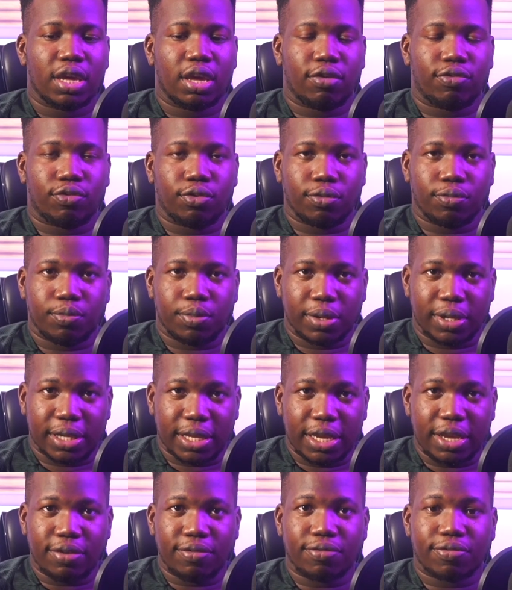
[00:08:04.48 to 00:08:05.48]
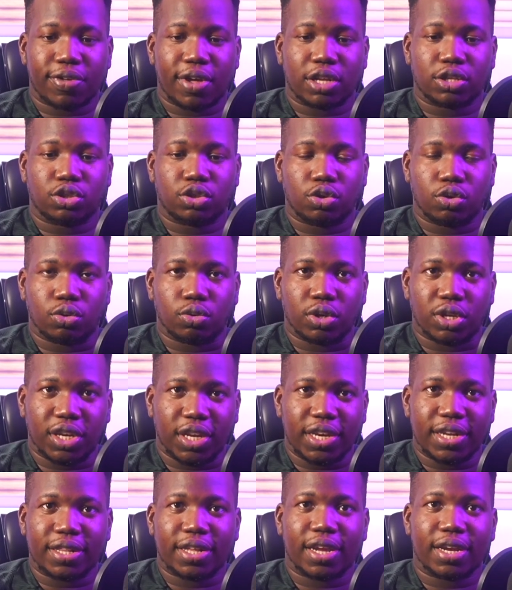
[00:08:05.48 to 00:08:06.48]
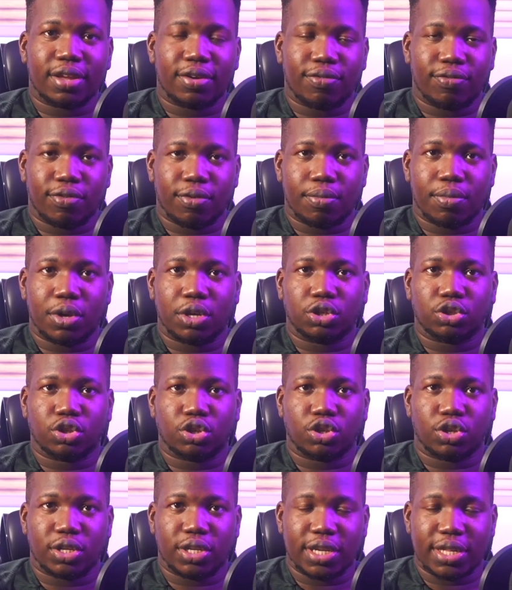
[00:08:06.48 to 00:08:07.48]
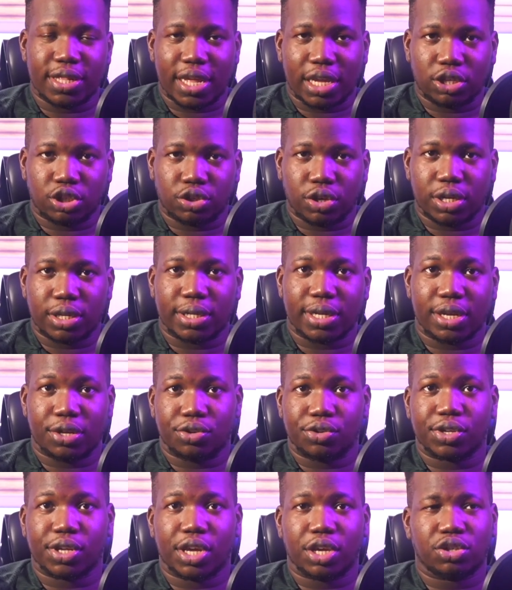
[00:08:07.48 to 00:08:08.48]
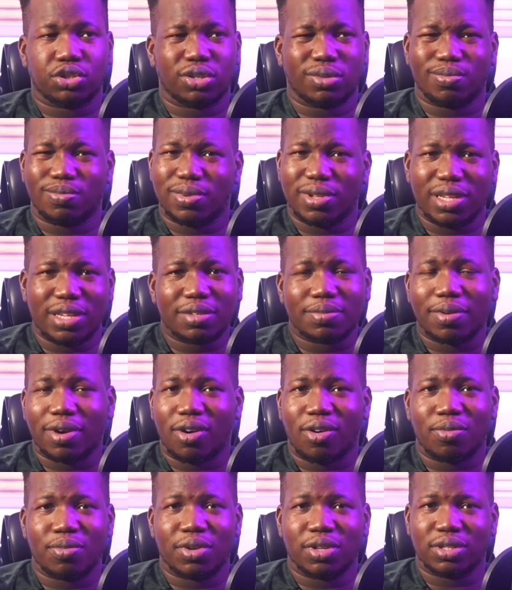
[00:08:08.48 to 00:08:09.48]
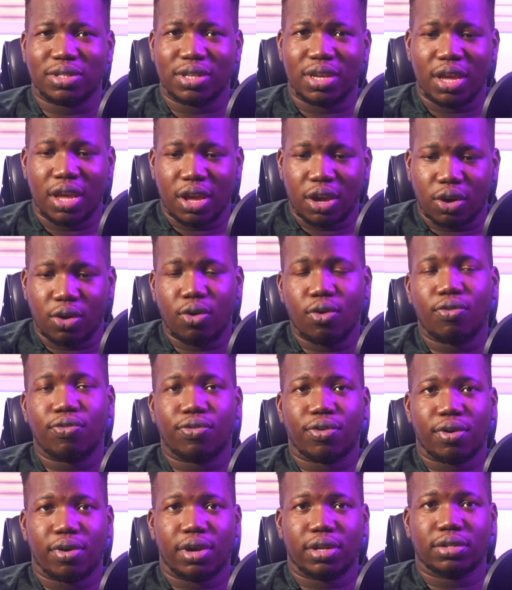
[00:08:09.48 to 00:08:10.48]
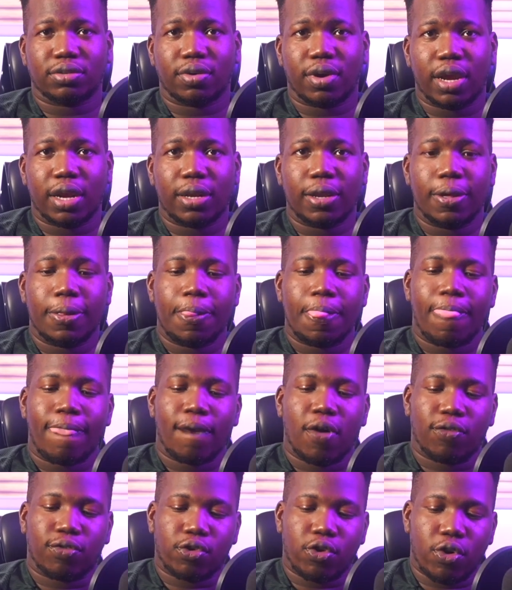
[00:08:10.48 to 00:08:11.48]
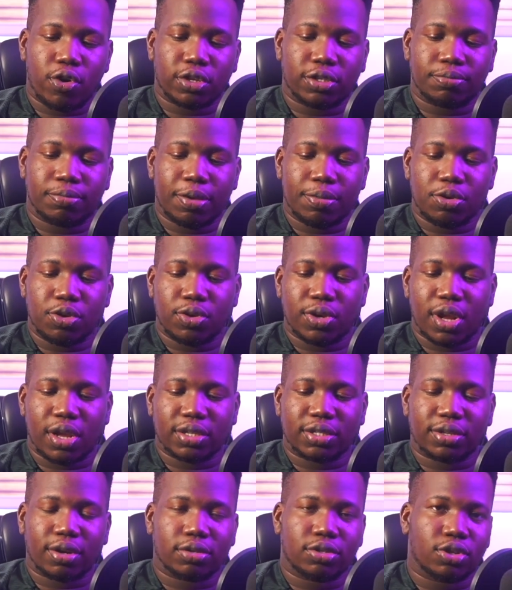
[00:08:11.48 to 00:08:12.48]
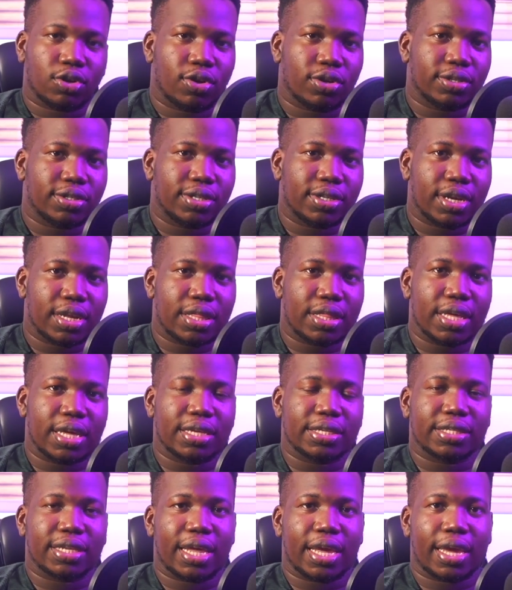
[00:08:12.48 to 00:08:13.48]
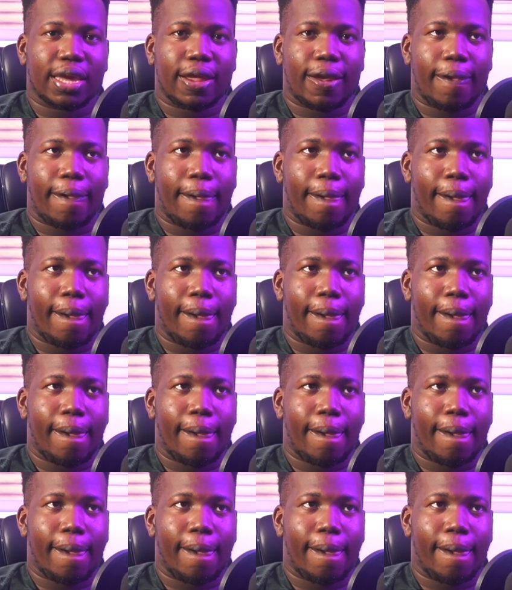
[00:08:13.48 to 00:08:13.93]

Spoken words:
If you believe that you need that information, you need that training, that education, please, by all means, go for it, right? Of course, maybe you now start to consider things like